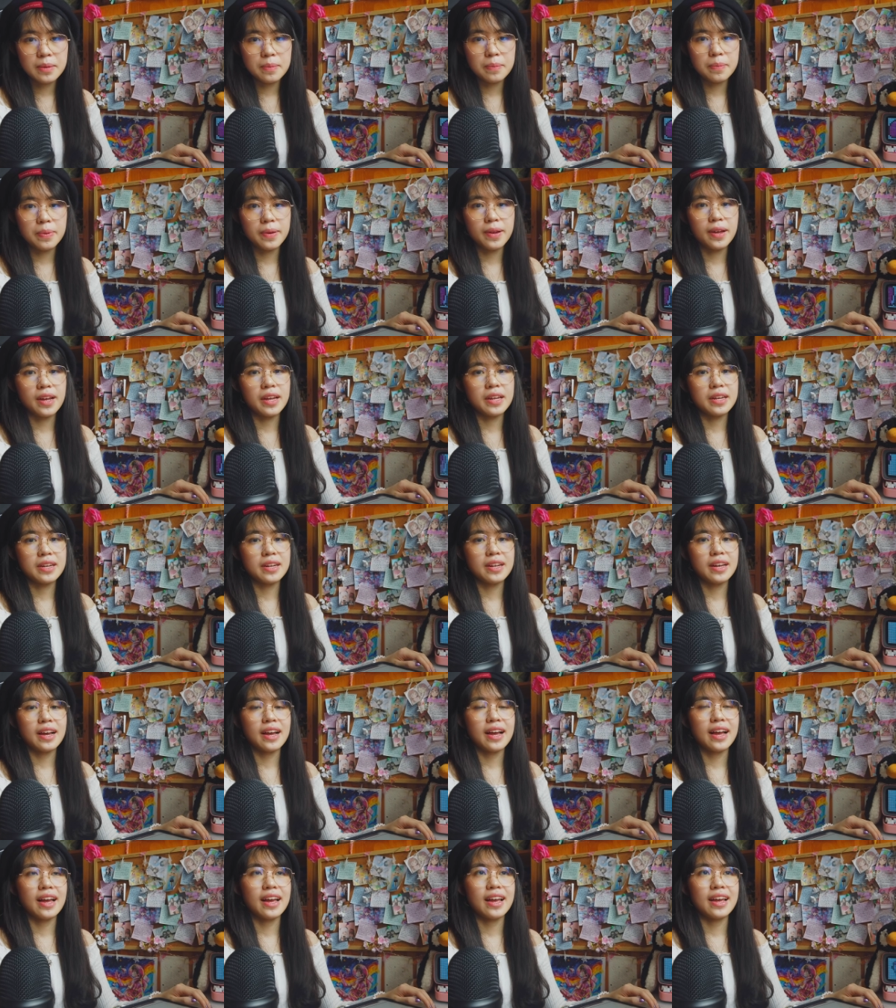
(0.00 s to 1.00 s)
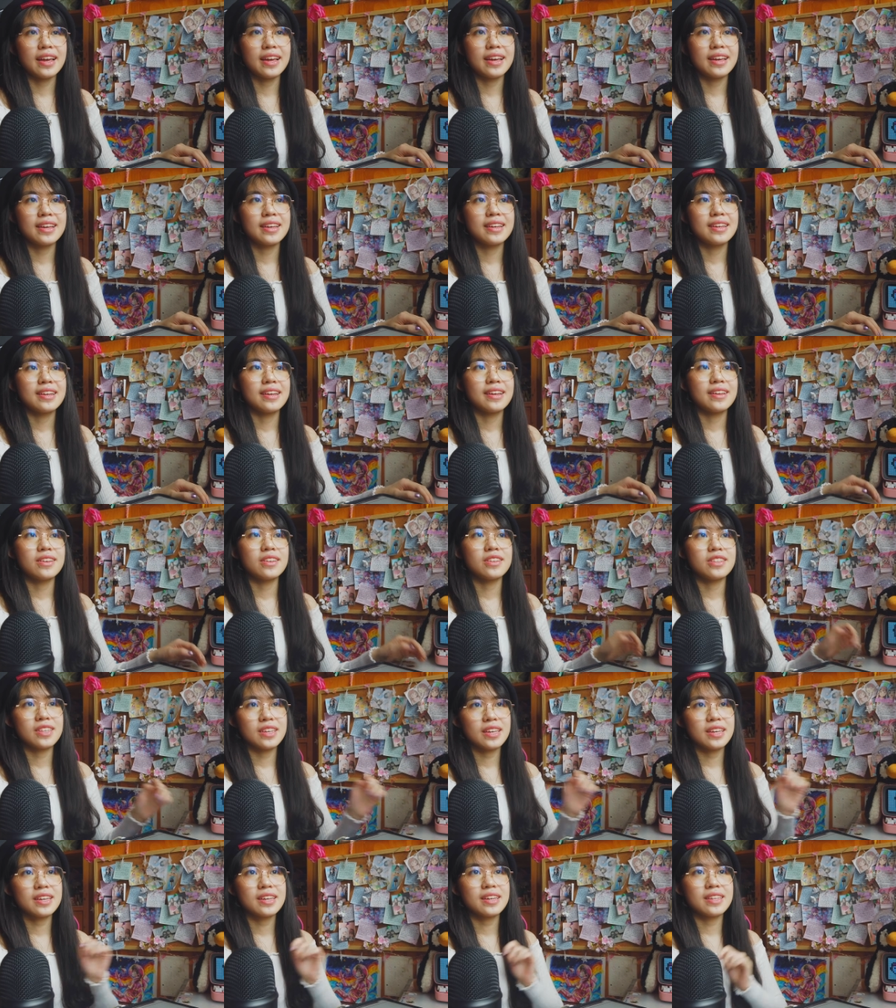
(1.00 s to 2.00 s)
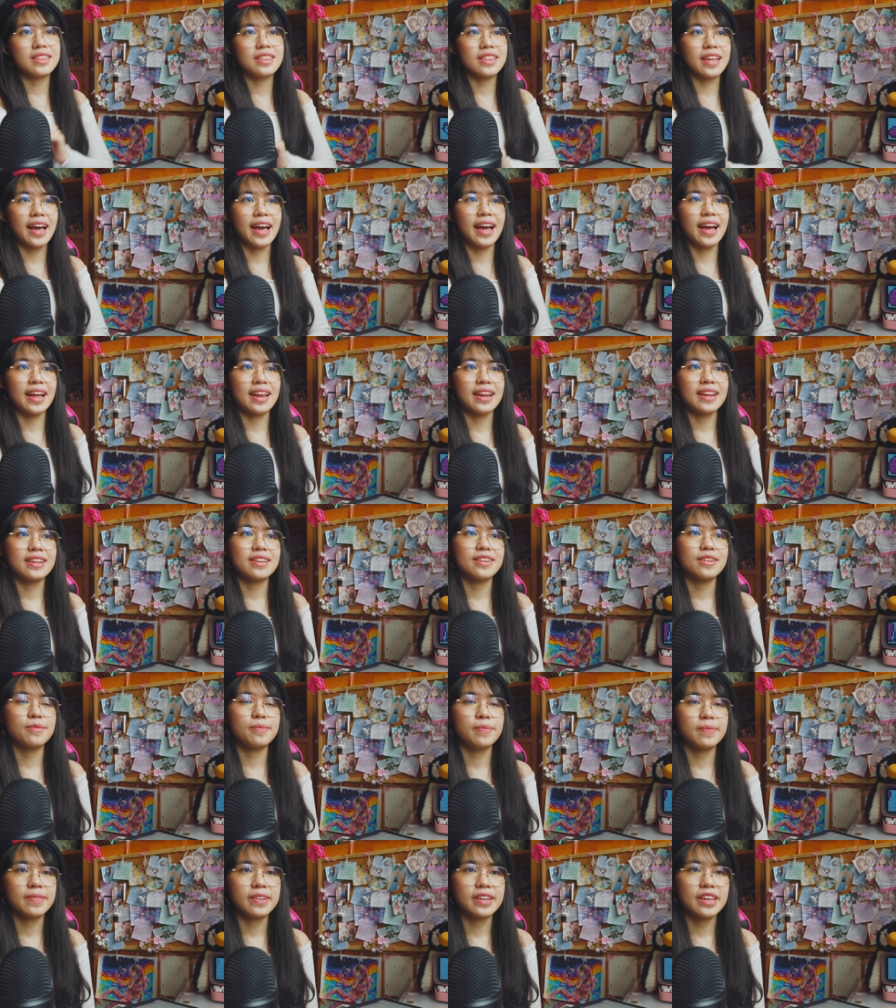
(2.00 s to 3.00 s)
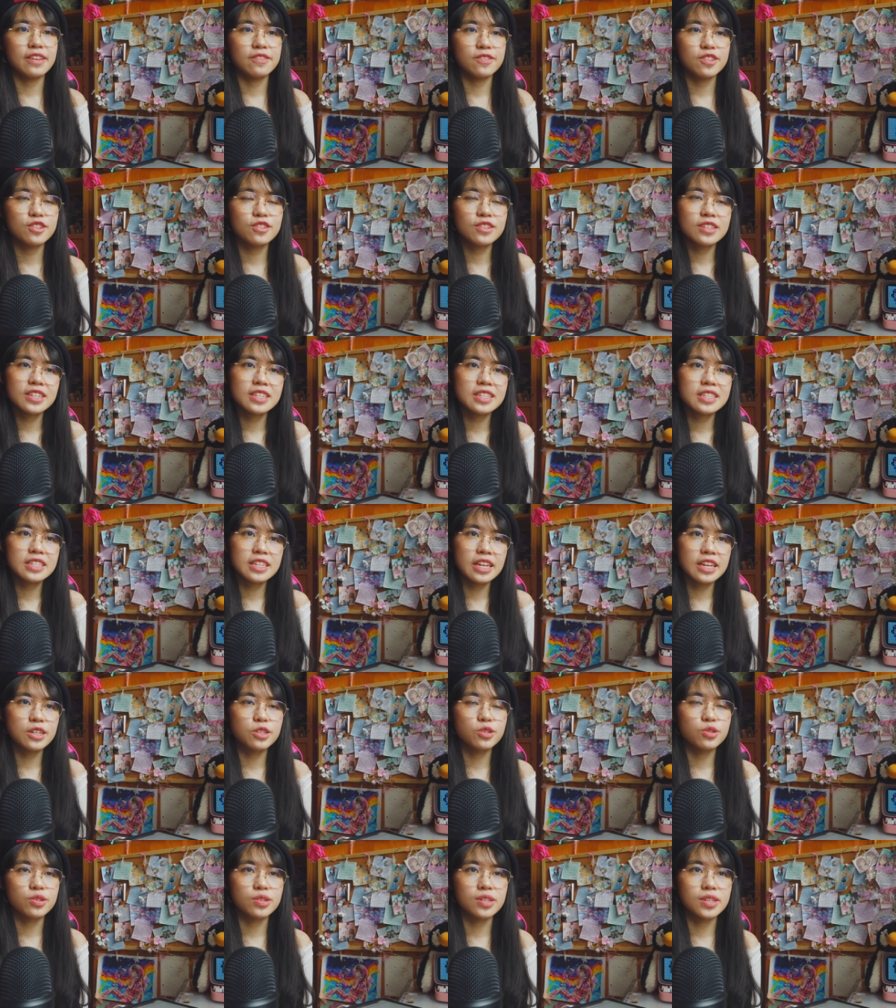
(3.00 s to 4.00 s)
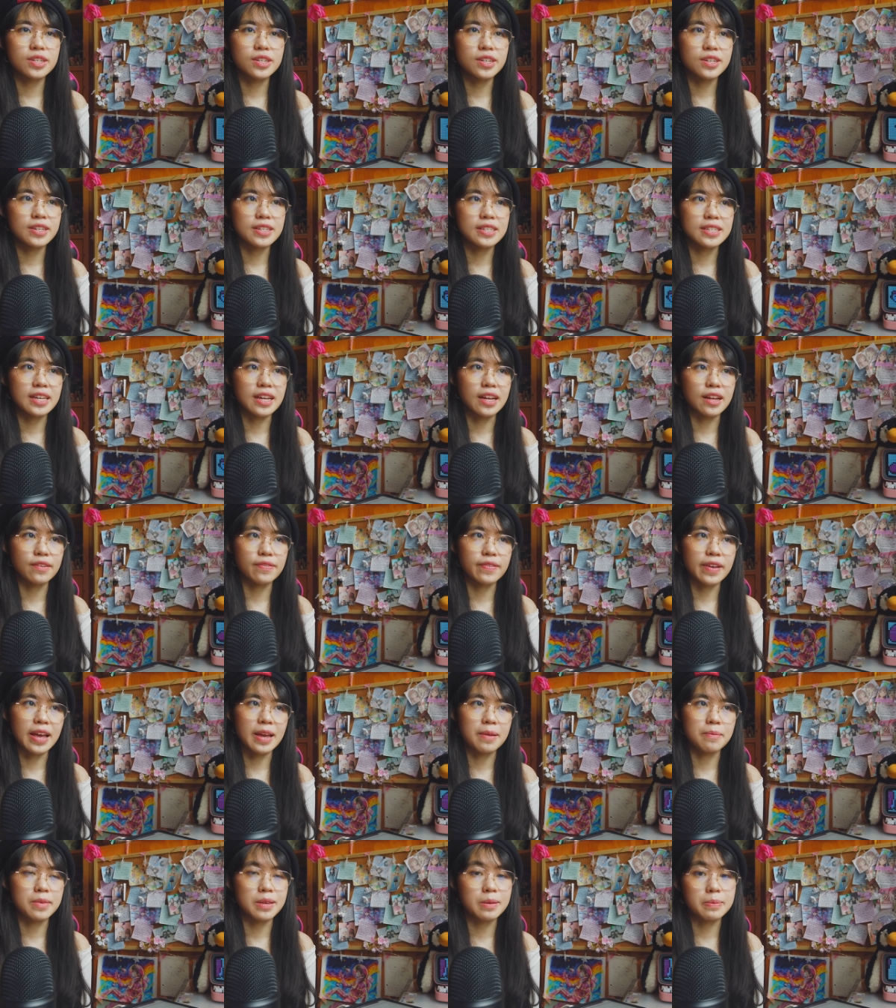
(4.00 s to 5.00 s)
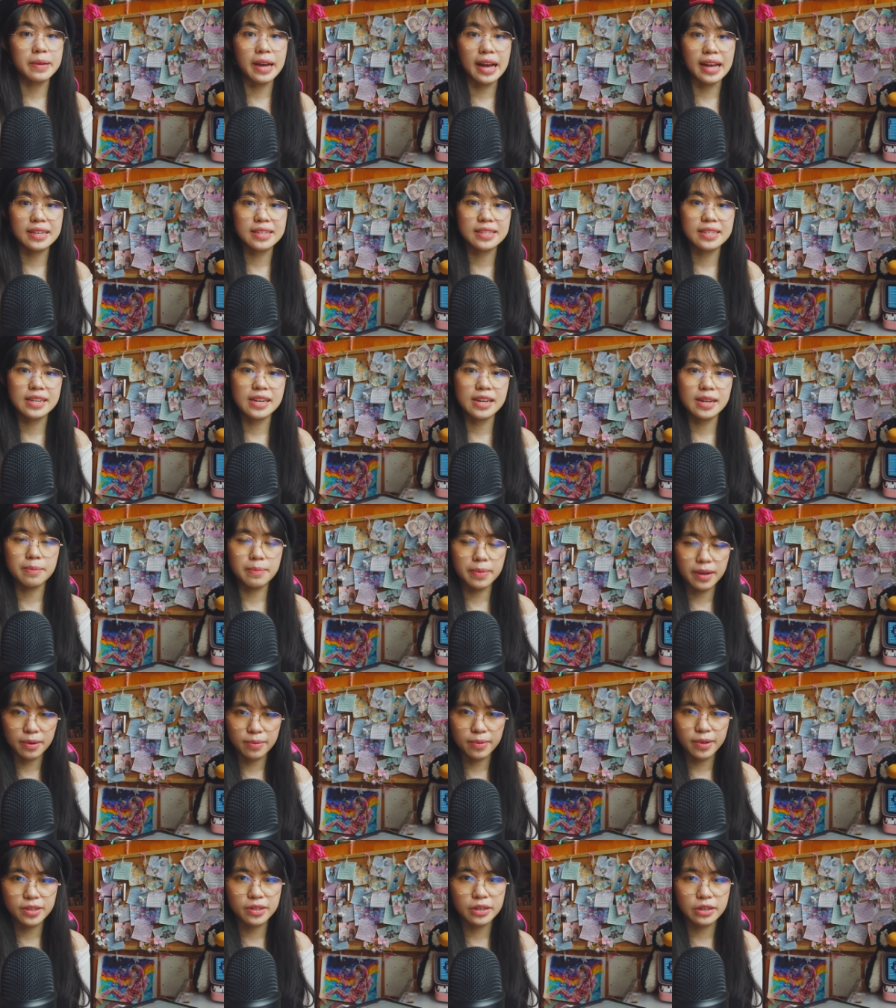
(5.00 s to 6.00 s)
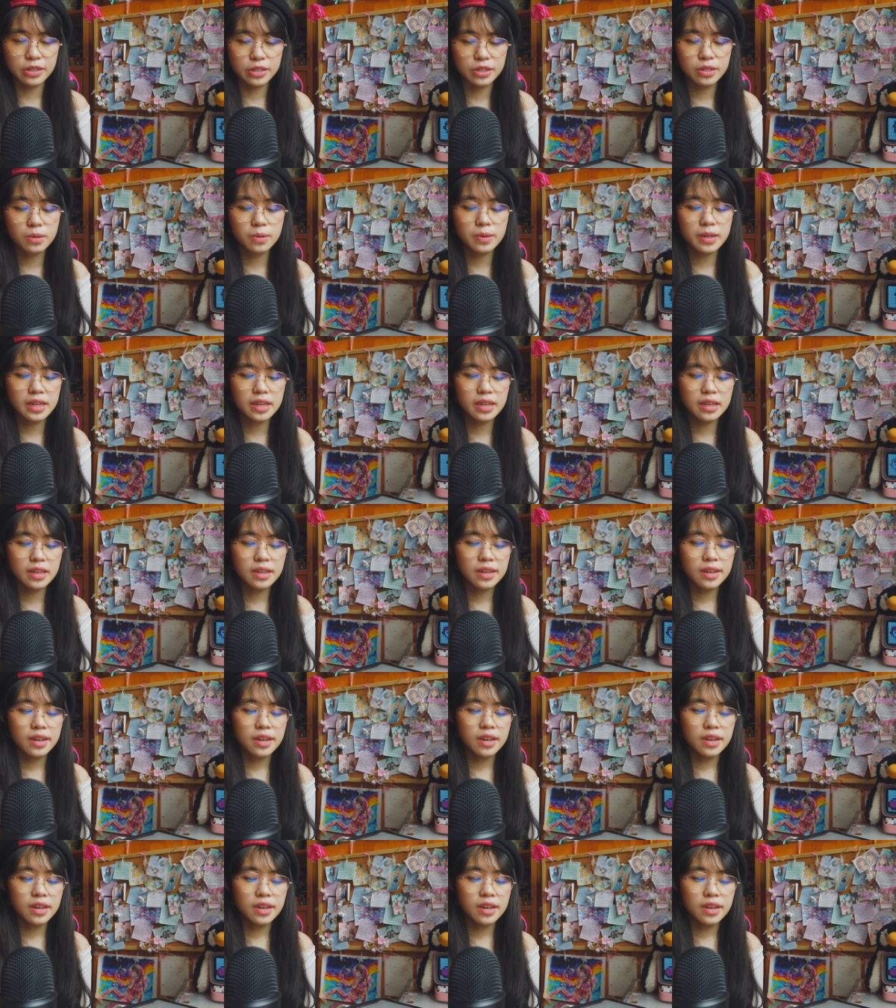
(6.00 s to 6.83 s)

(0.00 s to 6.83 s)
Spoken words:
but I think that if you just stay true to yourself and be passionate about what you're doing,